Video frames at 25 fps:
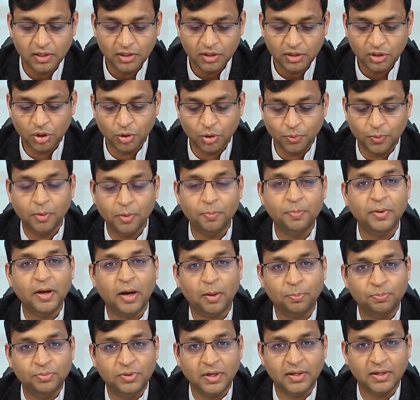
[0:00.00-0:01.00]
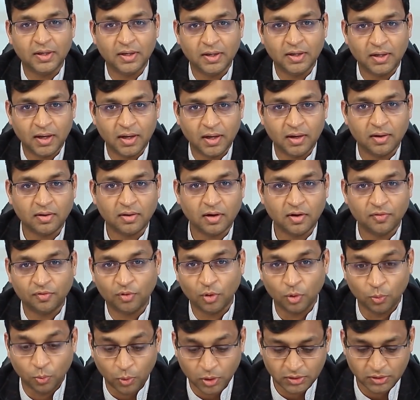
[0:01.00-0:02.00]
you will be updated here if
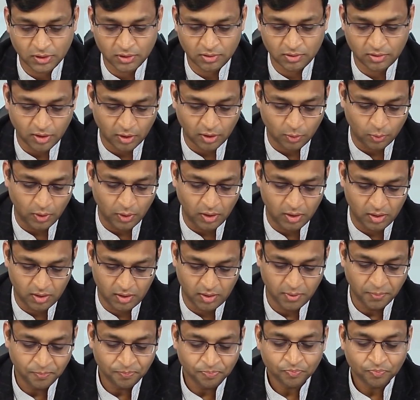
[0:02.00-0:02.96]
you watch it regularly.